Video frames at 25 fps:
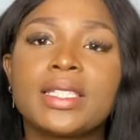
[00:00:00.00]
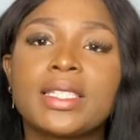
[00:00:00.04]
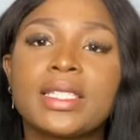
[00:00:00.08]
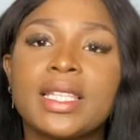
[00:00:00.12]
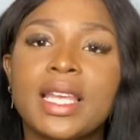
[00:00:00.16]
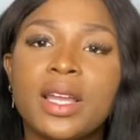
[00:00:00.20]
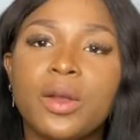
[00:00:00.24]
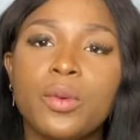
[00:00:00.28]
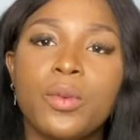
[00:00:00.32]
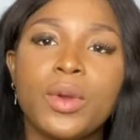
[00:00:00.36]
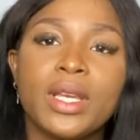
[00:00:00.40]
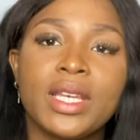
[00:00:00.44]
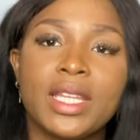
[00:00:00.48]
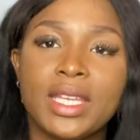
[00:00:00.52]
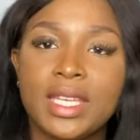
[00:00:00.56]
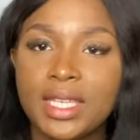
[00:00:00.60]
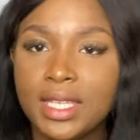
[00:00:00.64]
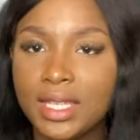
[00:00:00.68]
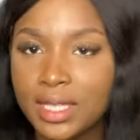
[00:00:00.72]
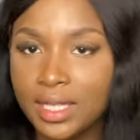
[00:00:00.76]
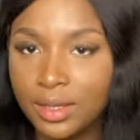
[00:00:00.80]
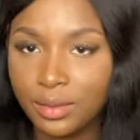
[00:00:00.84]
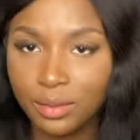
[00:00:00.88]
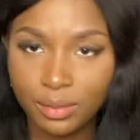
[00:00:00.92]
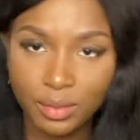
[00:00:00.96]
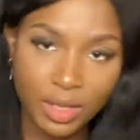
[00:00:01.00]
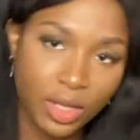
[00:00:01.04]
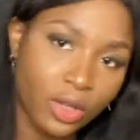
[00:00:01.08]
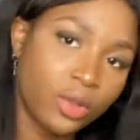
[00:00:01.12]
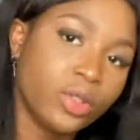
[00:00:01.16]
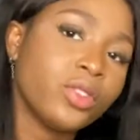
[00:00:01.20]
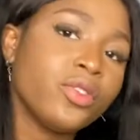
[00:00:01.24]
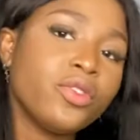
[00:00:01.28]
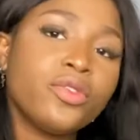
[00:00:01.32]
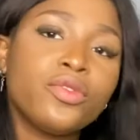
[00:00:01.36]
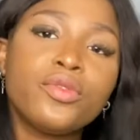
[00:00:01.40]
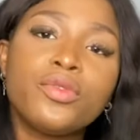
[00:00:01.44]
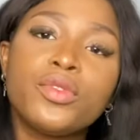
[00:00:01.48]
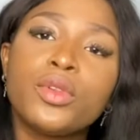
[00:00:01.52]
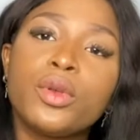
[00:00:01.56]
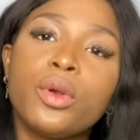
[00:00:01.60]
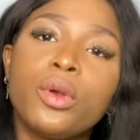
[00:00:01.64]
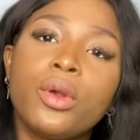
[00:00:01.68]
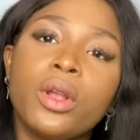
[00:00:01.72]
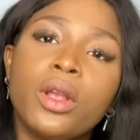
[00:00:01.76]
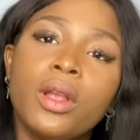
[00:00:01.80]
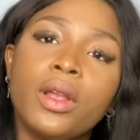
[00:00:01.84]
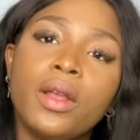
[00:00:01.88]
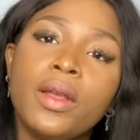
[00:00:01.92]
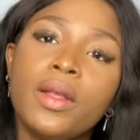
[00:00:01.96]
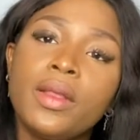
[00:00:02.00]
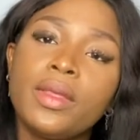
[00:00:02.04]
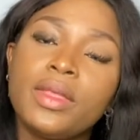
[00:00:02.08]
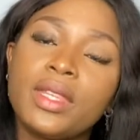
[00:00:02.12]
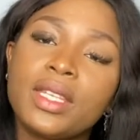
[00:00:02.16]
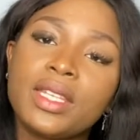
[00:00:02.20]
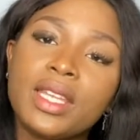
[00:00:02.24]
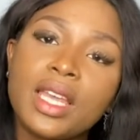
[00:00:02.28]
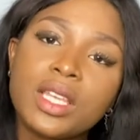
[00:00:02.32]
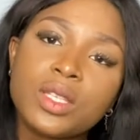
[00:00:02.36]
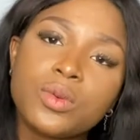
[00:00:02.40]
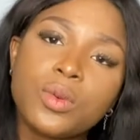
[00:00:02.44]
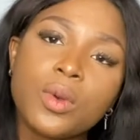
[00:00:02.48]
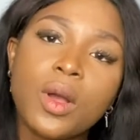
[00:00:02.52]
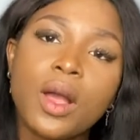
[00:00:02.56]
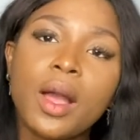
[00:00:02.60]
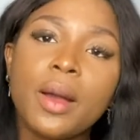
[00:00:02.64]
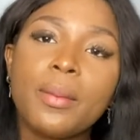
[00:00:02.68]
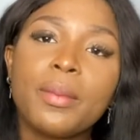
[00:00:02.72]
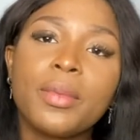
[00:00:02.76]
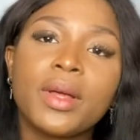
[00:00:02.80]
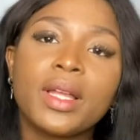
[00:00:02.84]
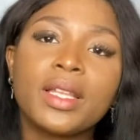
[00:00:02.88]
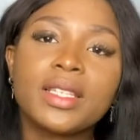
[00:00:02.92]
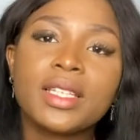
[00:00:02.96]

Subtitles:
like when he hit me on the floor, that's what happened.